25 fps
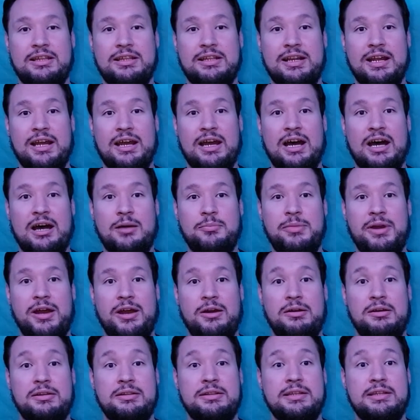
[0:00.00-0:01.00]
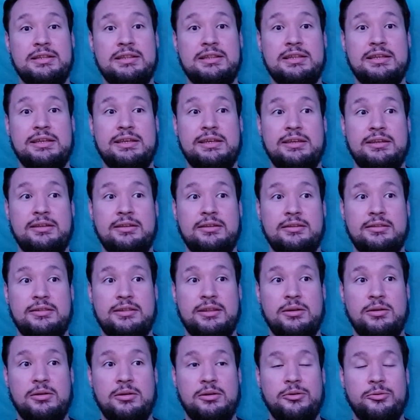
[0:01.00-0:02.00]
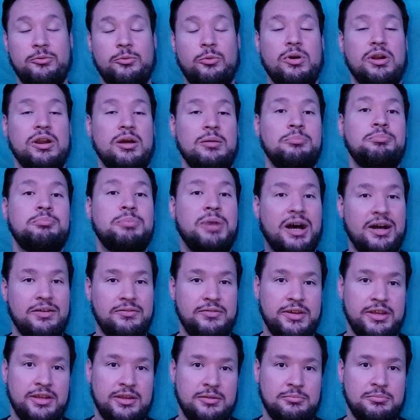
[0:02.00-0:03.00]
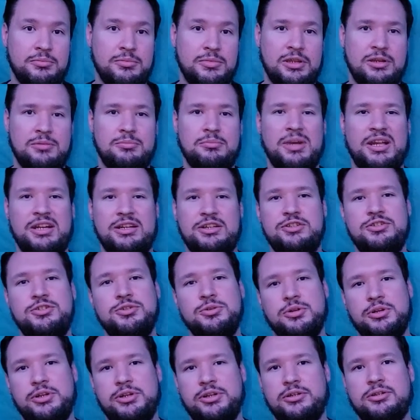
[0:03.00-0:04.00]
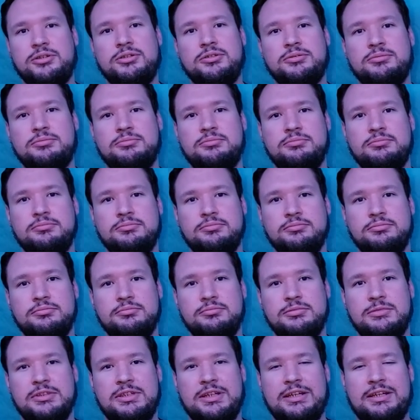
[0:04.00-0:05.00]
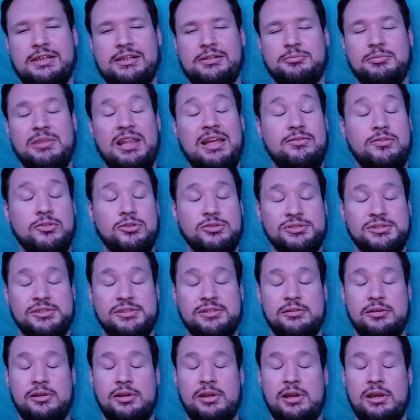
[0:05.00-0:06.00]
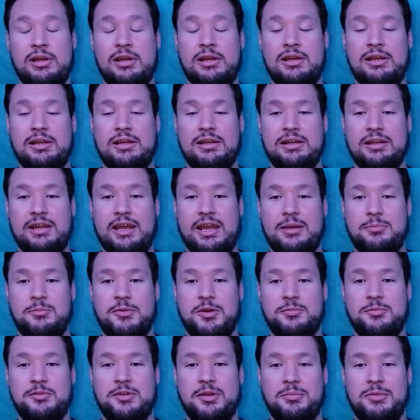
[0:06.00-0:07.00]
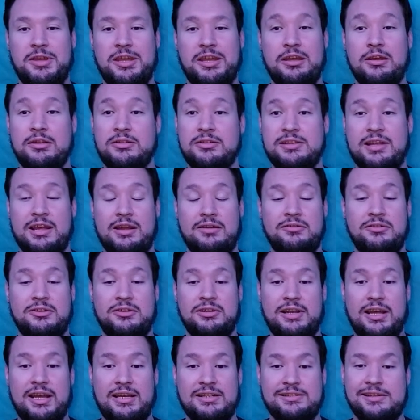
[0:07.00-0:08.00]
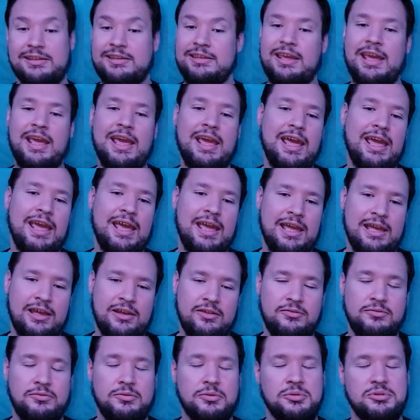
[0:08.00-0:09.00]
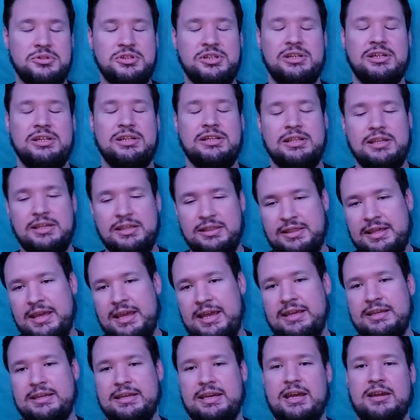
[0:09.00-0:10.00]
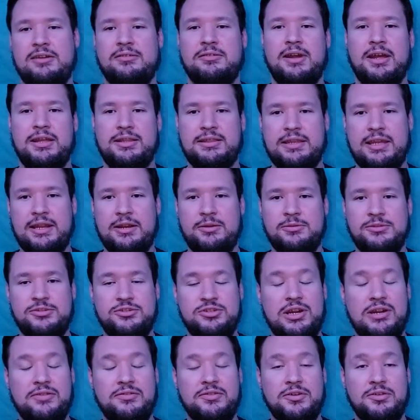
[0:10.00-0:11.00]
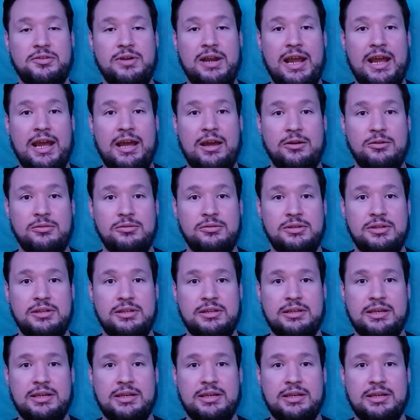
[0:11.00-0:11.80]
hop out, and then the one above him in managerial levels came up to me and was like real nice, like, "Yeah, unfortunately that guy right there was driving around.